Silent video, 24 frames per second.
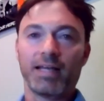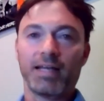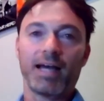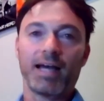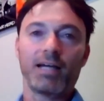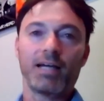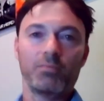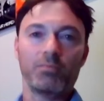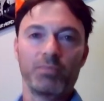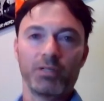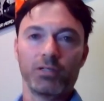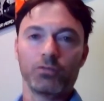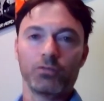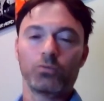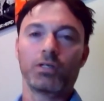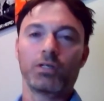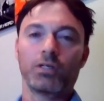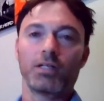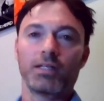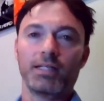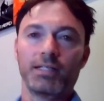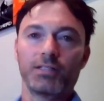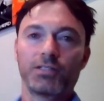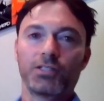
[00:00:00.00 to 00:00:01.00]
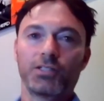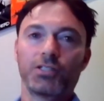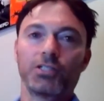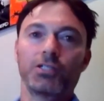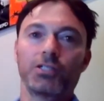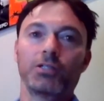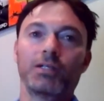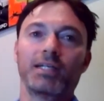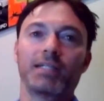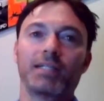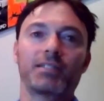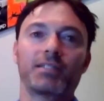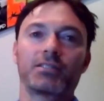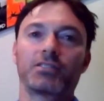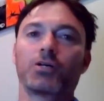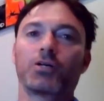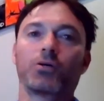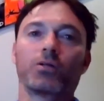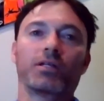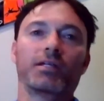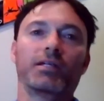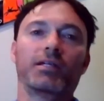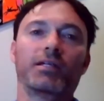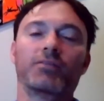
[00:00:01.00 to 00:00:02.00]
They had to build one of these too, and it's a
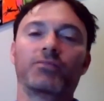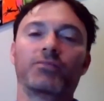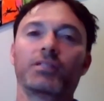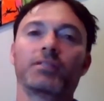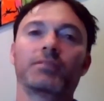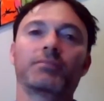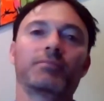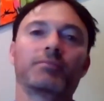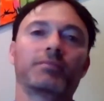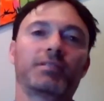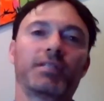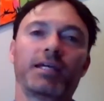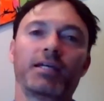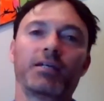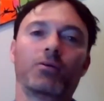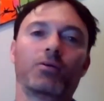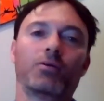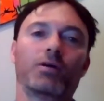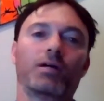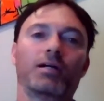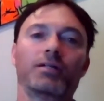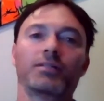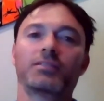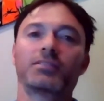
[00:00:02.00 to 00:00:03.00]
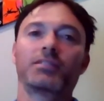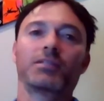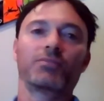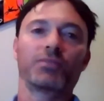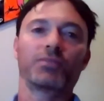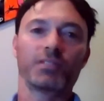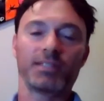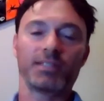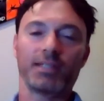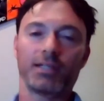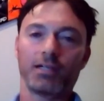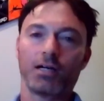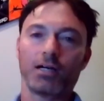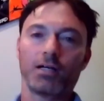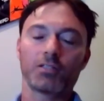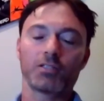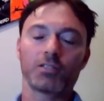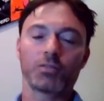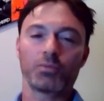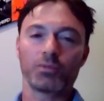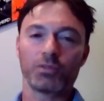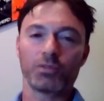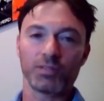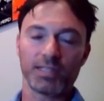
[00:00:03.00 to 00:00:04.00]
totally different data warehouse, different set of
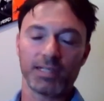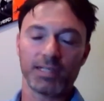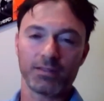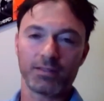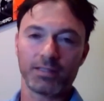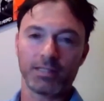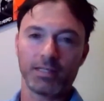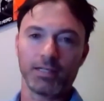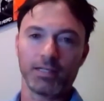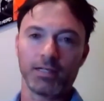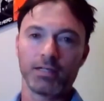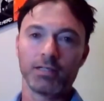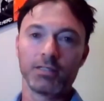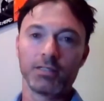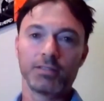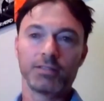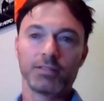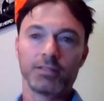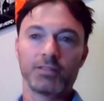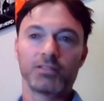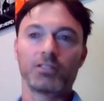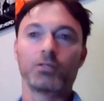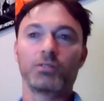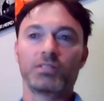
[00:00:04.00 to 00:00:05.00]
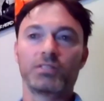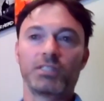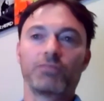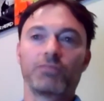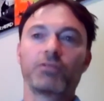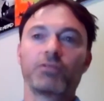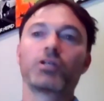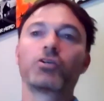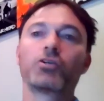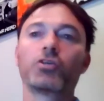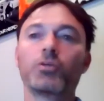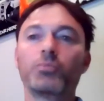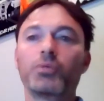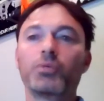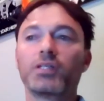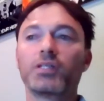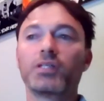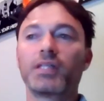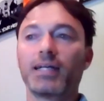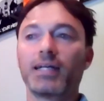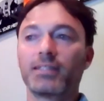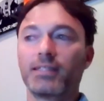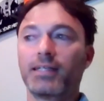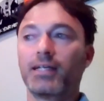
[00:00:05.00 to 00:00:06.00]
hospitals out there. So a different group
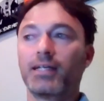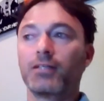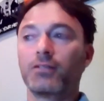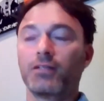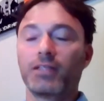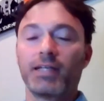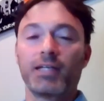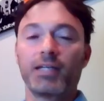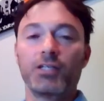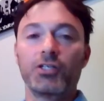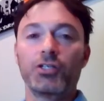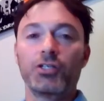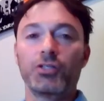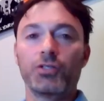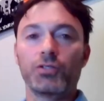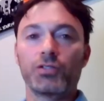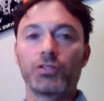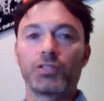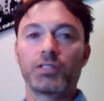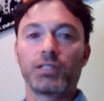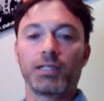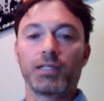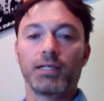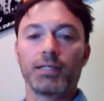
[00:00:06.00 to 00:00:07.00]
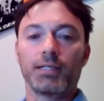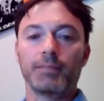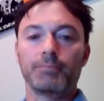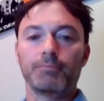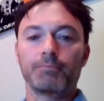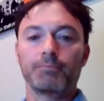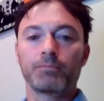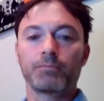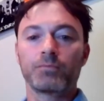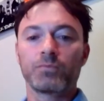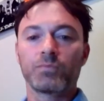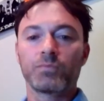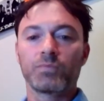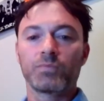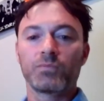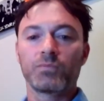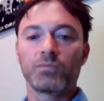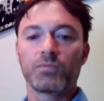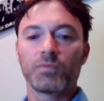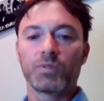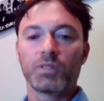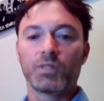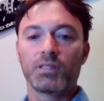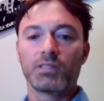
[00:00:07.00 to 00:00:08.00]
put that together. They used
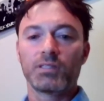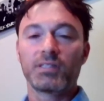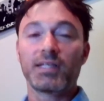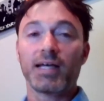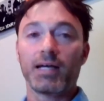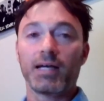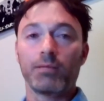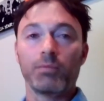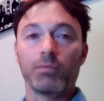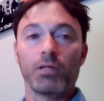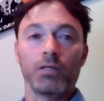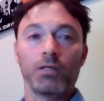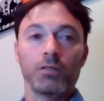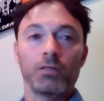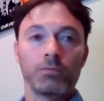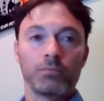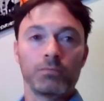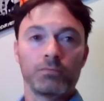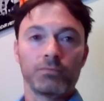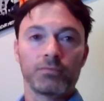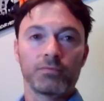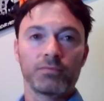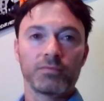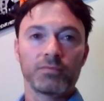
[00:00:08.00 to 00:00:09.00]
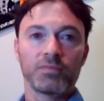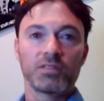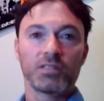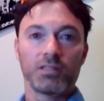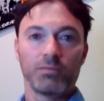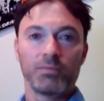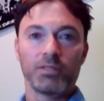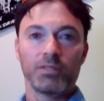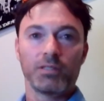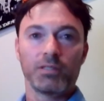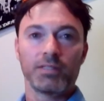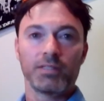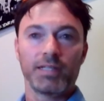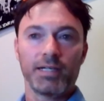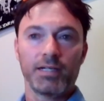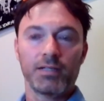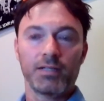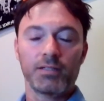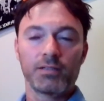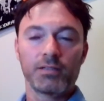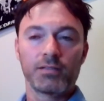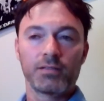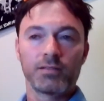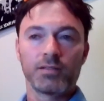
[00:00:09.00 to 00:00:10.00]
Tableau to build
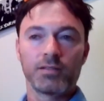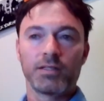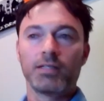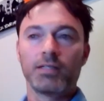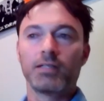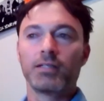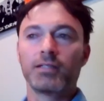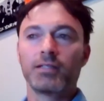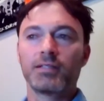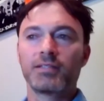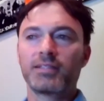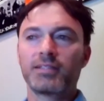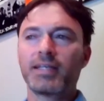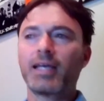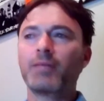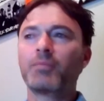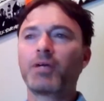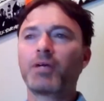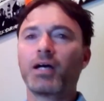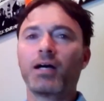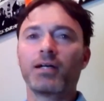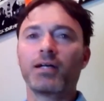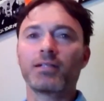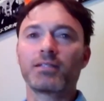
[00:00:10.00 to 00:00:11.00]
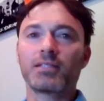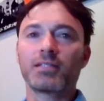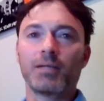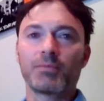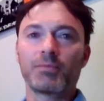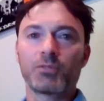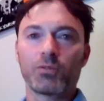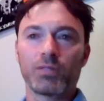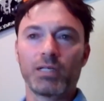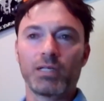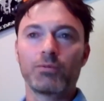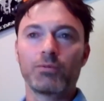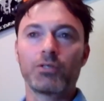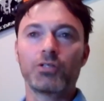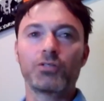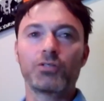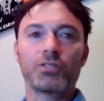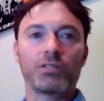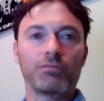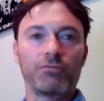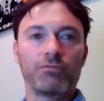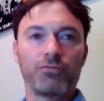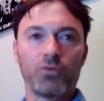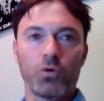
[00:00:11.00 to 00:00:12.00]
theirs. Same concept where they were
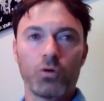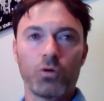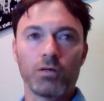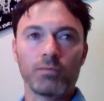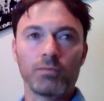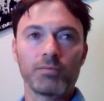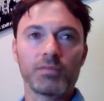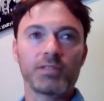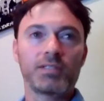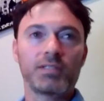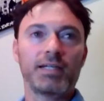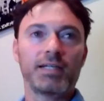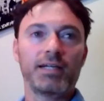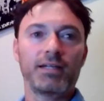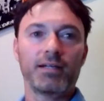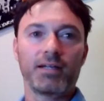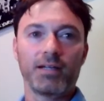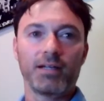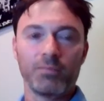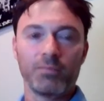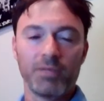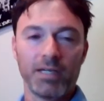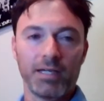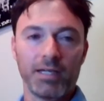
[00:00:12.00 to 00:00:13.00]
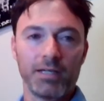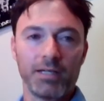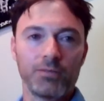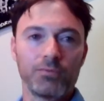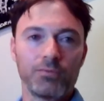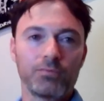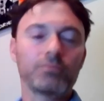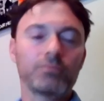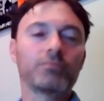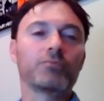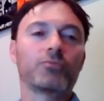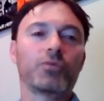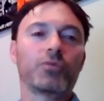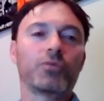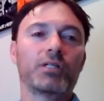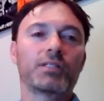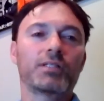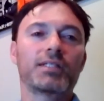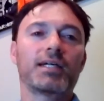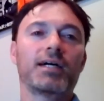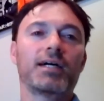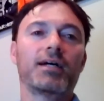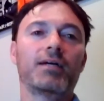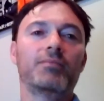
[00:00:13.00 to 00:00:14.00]
using forms, data coming in
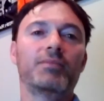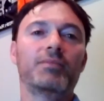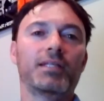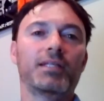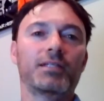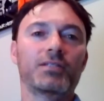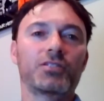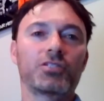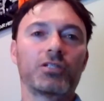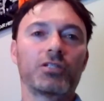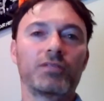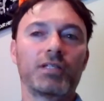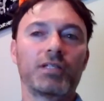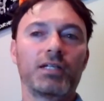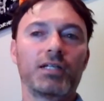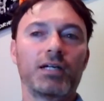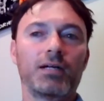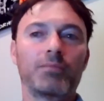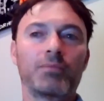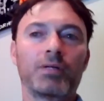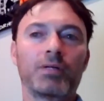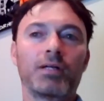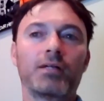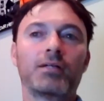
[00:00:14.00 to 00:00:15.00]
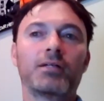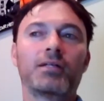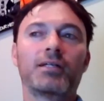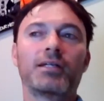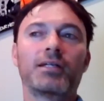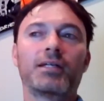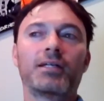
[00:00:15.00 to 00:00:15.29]
real time, and then served it up.